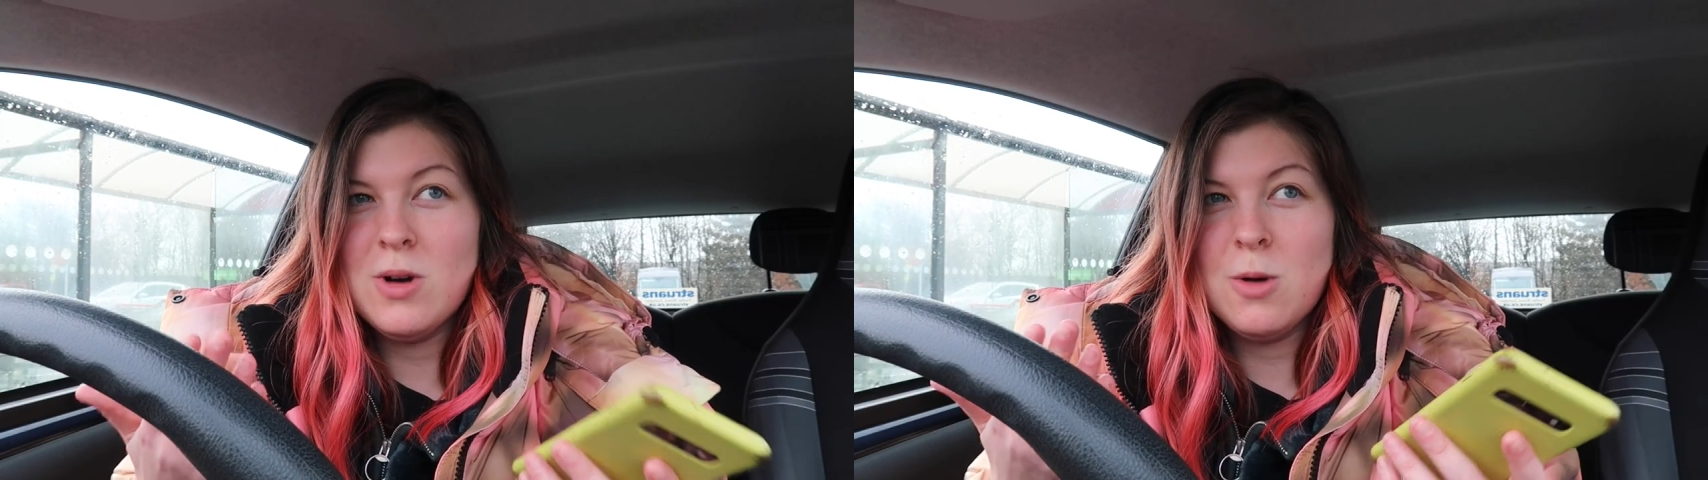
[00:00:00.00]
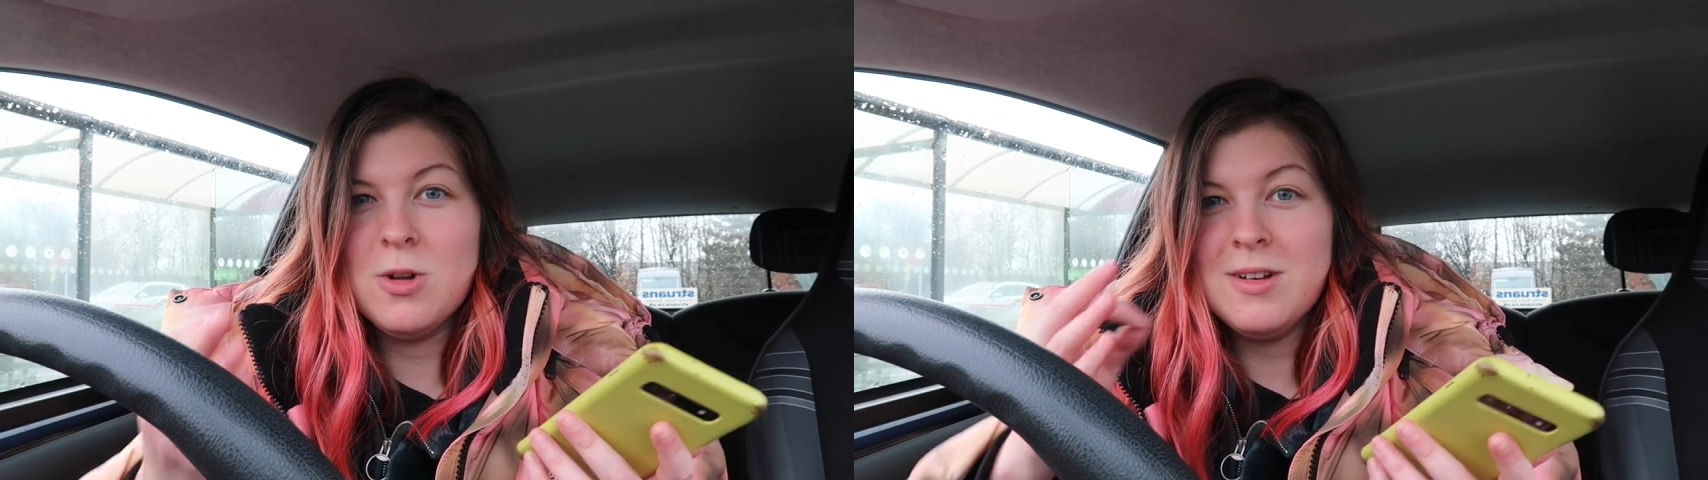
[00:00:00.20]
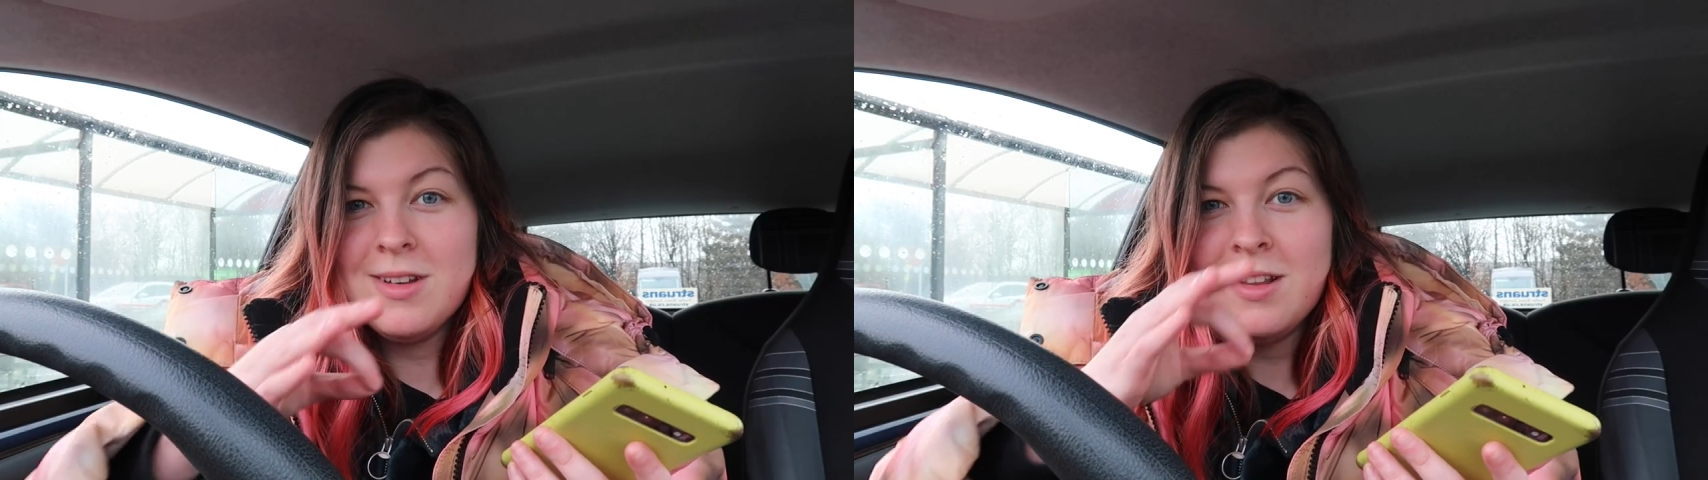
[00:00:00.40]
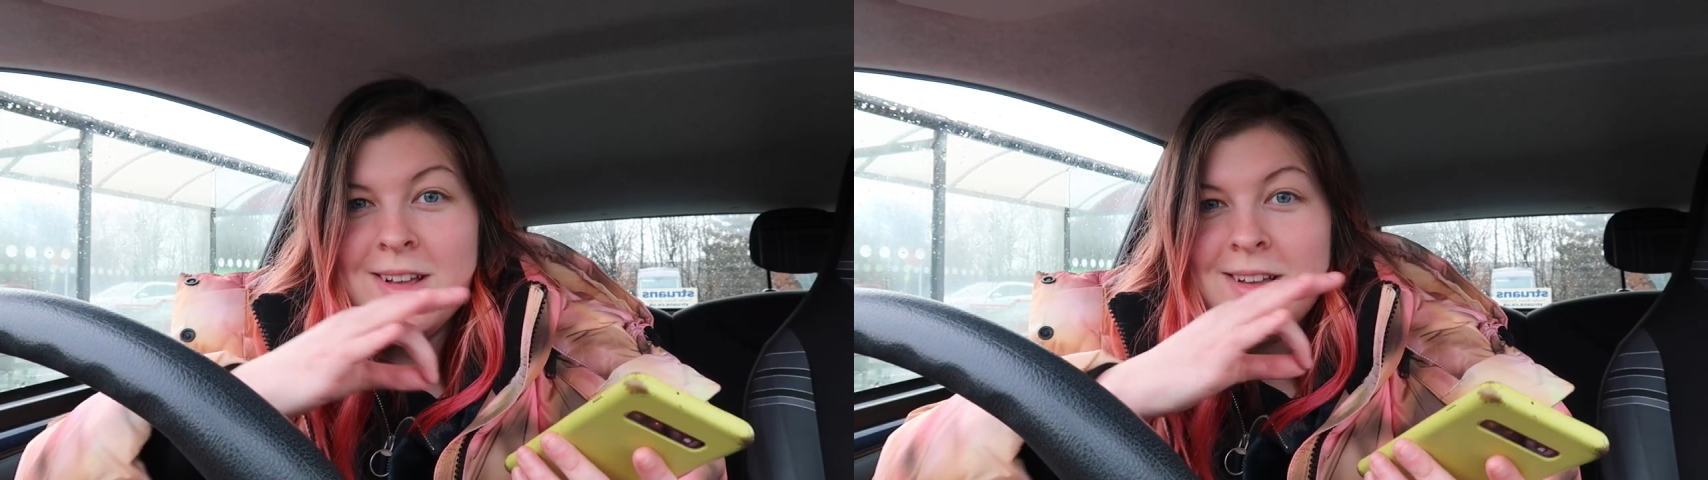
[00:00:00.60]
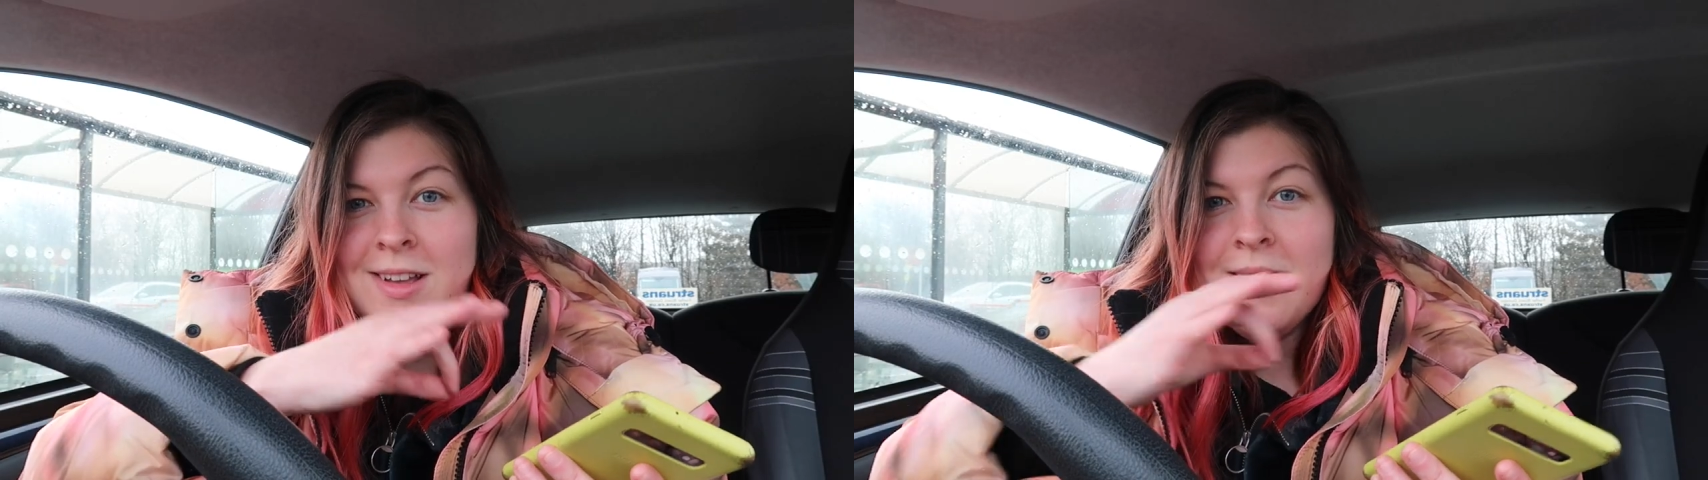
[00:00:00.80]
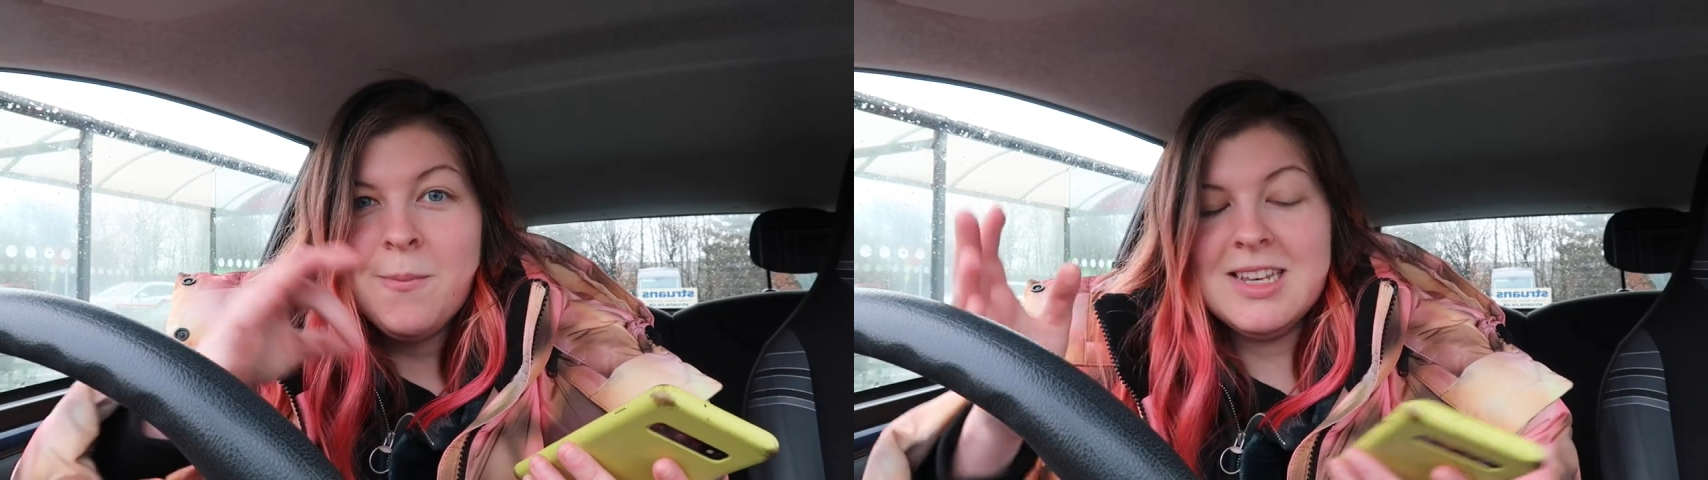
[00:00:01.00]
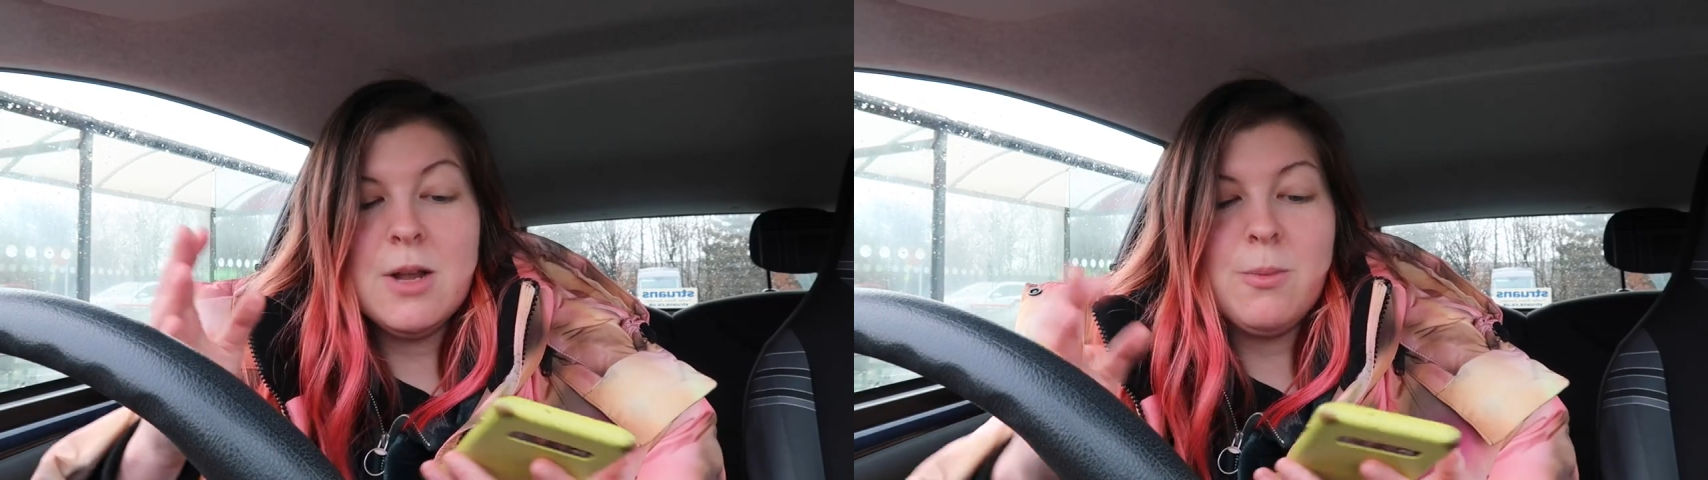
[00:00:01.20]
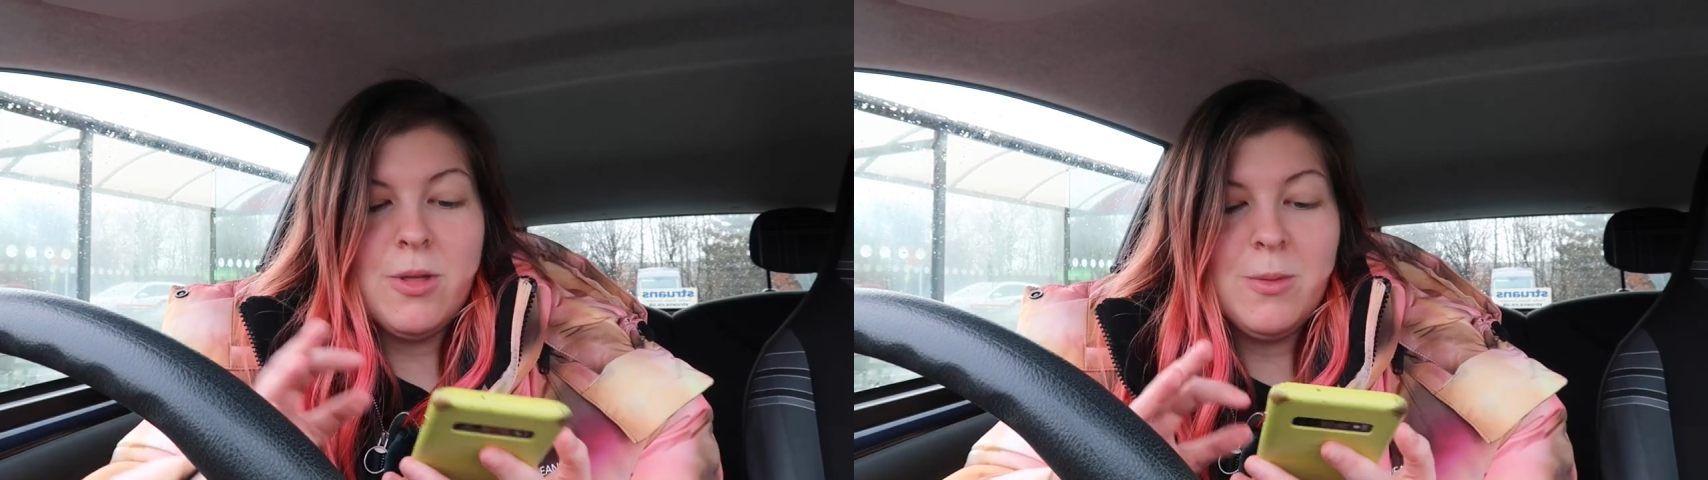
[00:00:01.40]
I want things to
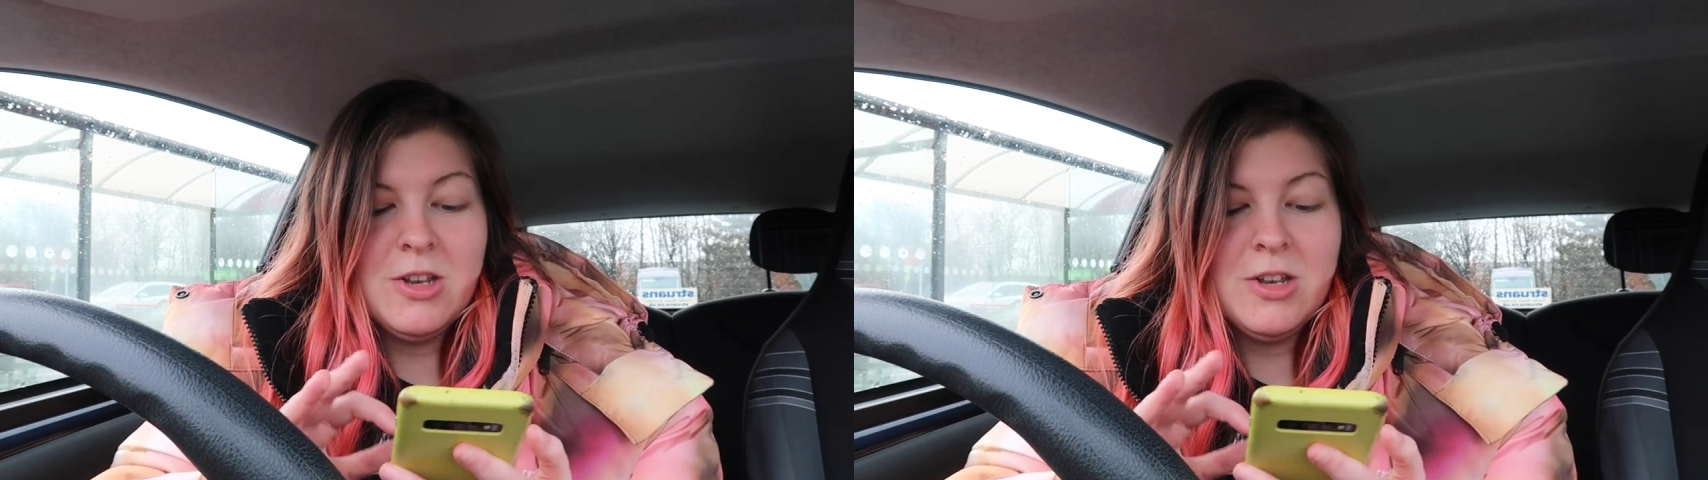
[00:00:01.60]
dip them